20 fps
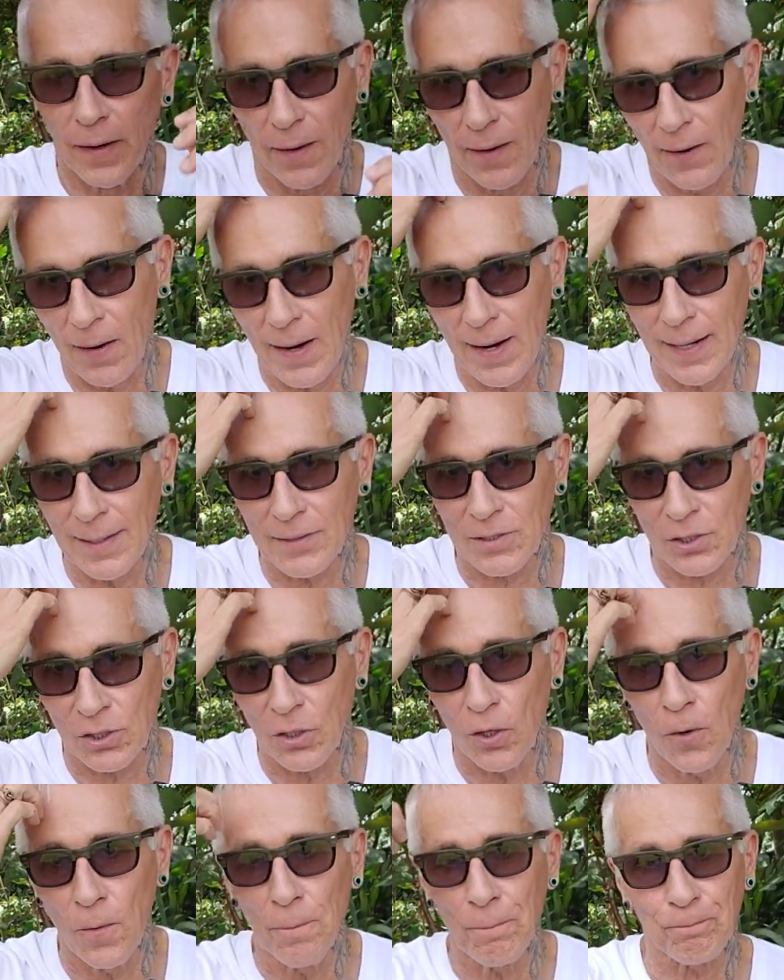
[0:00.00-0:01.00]
All right.
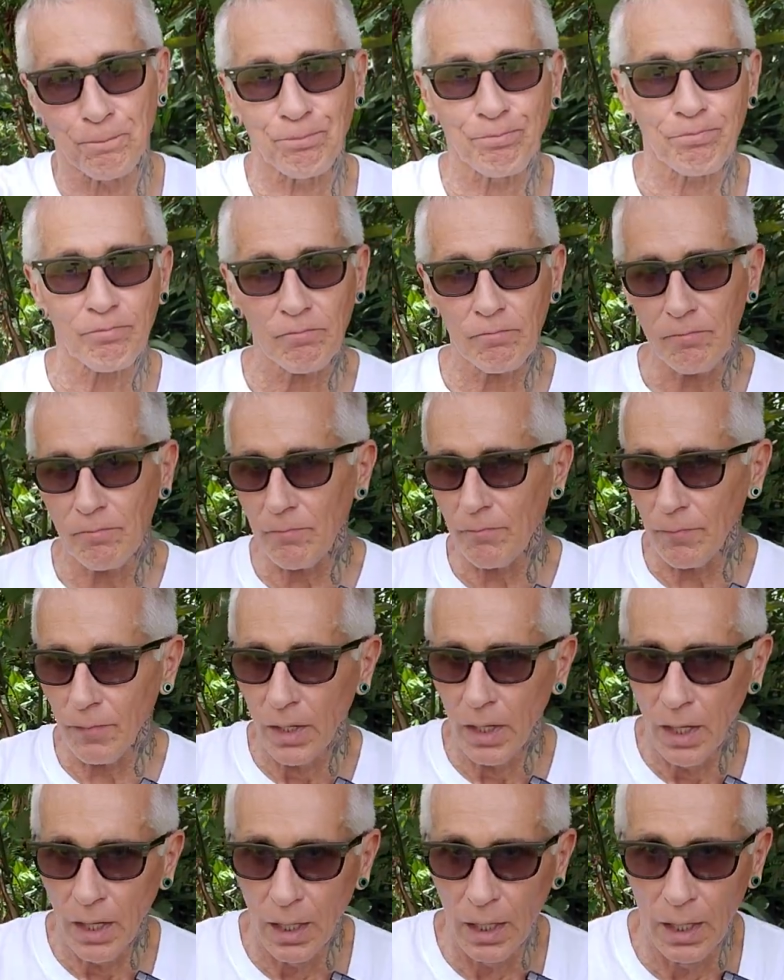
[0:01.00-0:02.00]
So
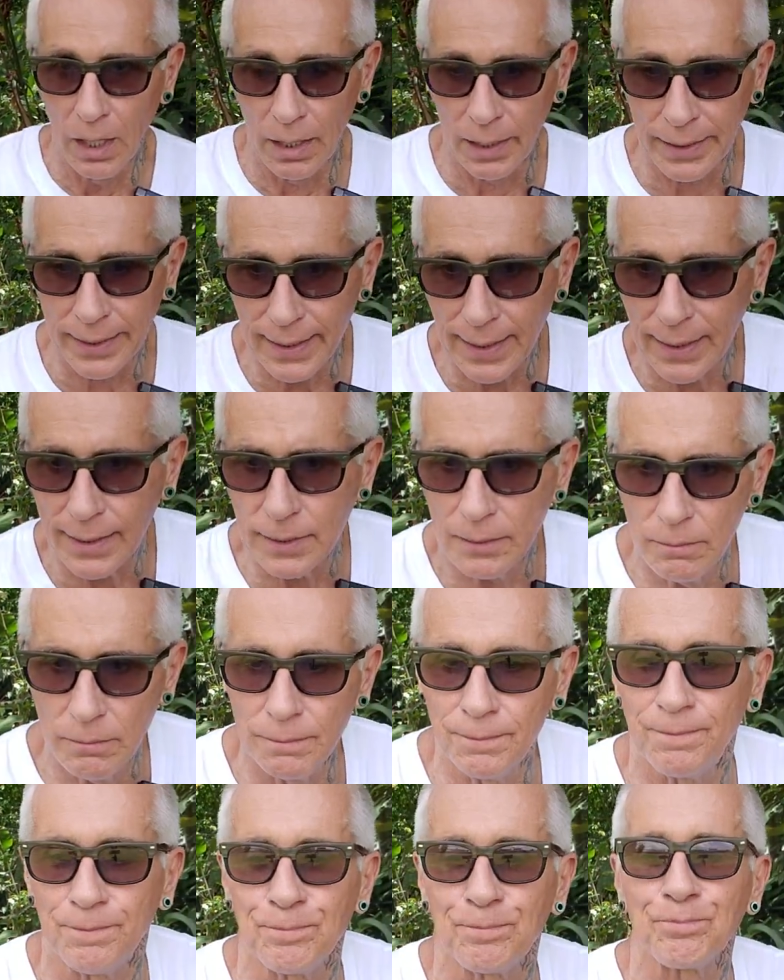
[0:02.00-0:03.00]
again,
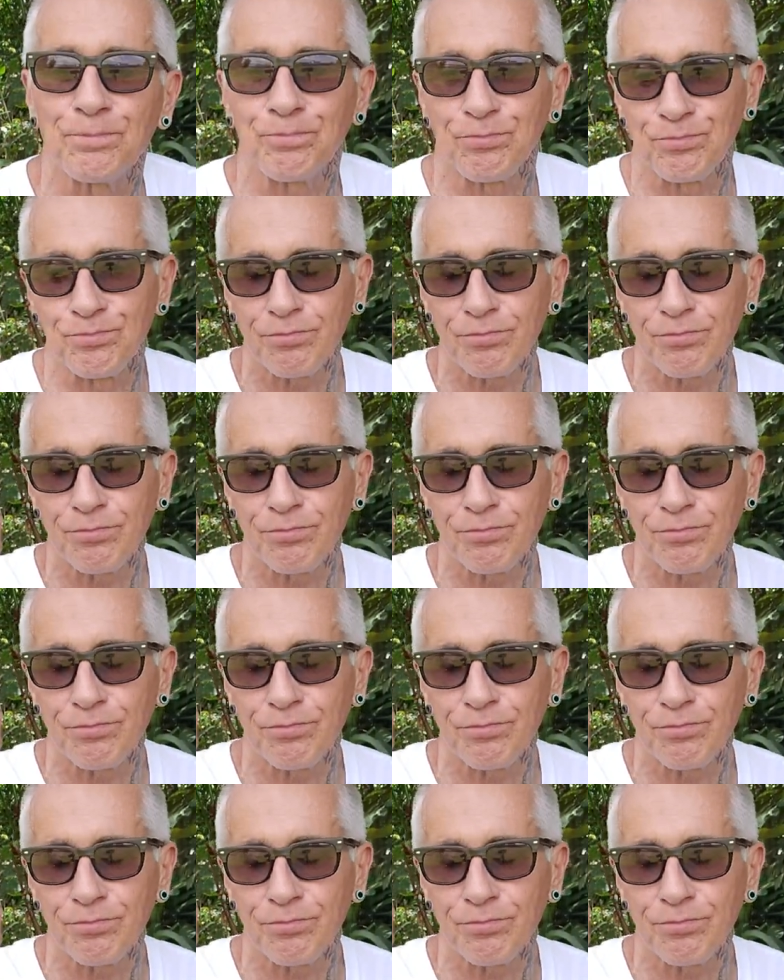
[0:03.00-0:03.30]
a